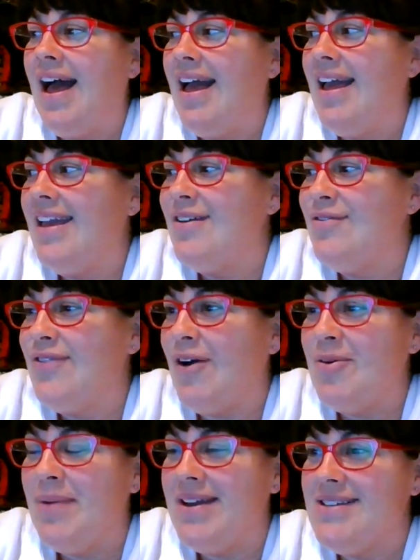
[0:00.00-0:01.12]
I
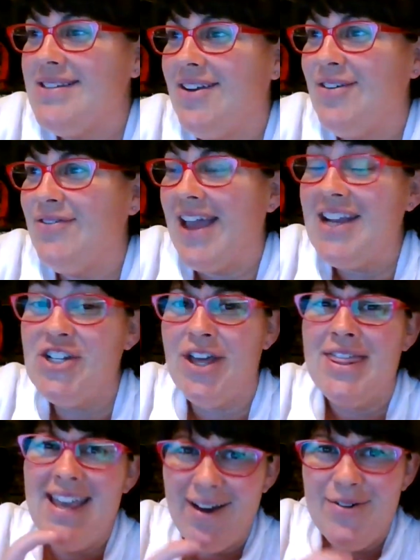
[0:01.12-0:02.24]
found myself
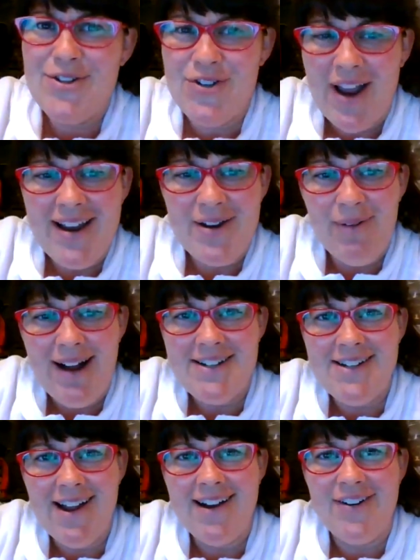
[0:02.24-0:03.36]
actually, I think I was trying to
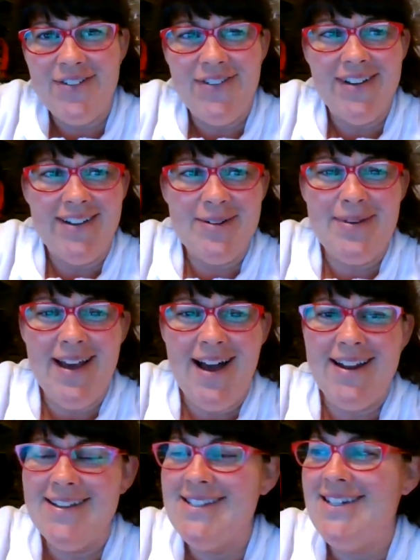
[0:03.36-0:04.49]
watch Dr. Phil, to be
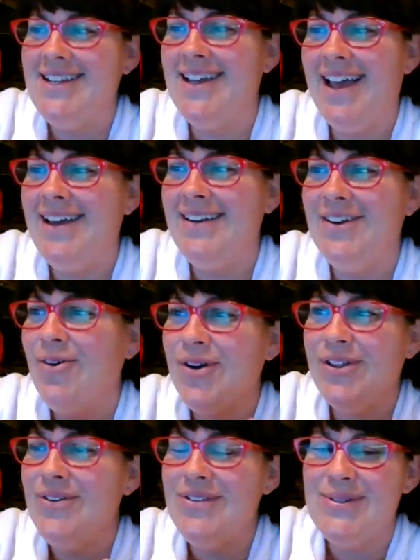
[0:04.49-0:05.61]
honest. I had
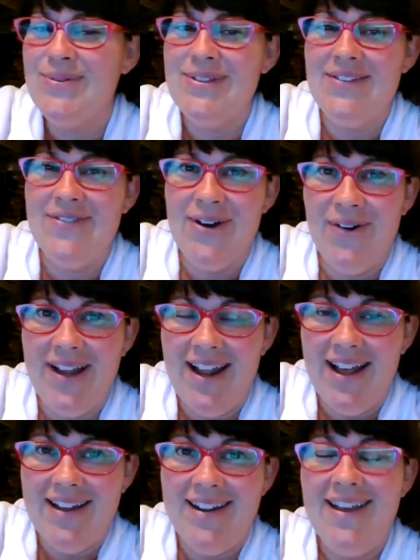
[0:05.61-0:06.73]
no clue this was even
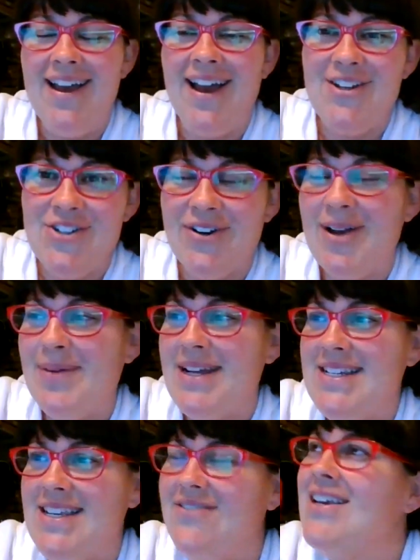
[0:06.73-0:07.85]
going on. I turn
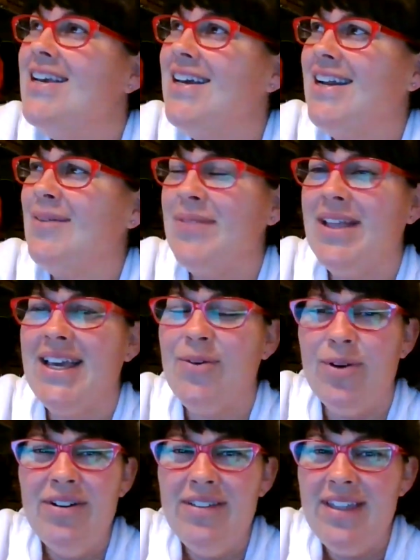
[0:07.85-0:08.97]
on my TV and I'm
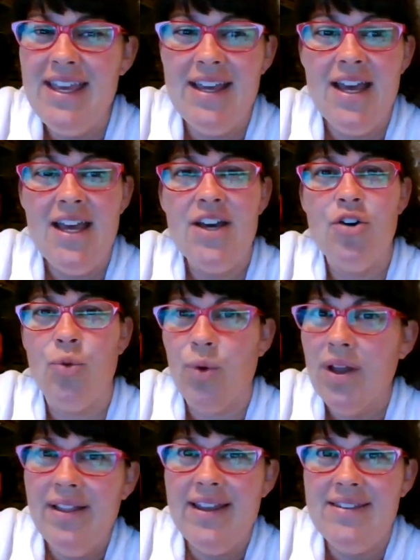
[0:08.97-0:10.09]
like, what are they
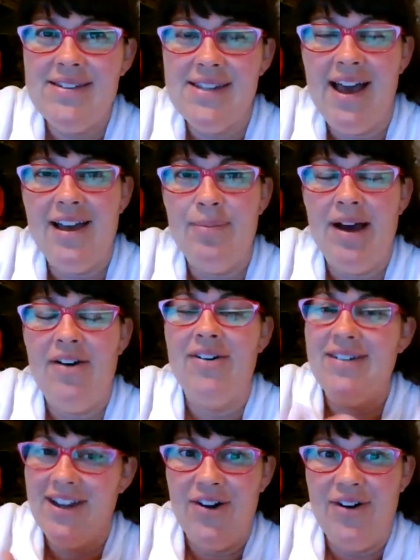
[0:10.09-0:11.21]
grilling this guy
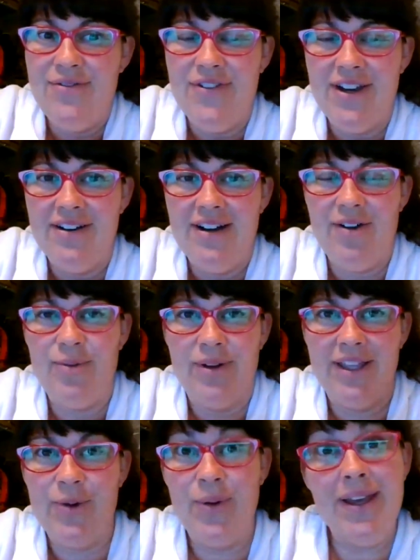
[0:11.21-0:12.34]
about? I figured
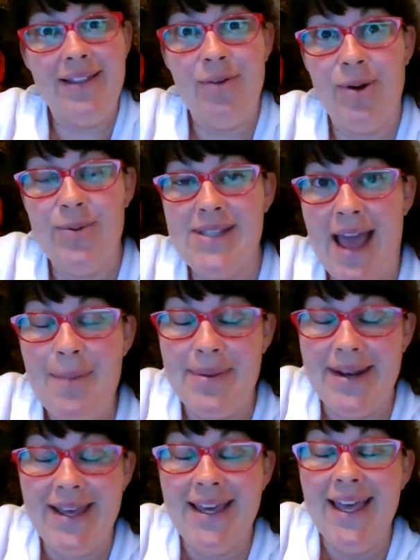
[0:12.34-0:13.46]
out really quickly what was
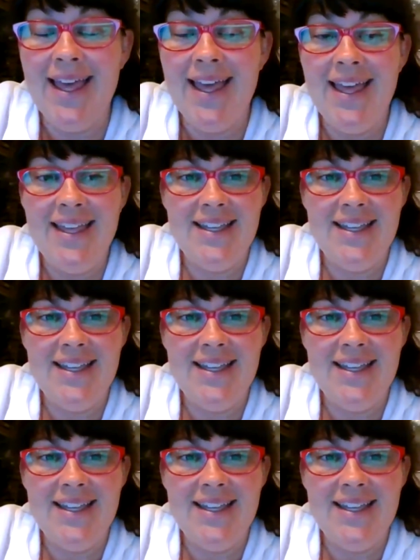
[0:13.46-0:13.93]
happening.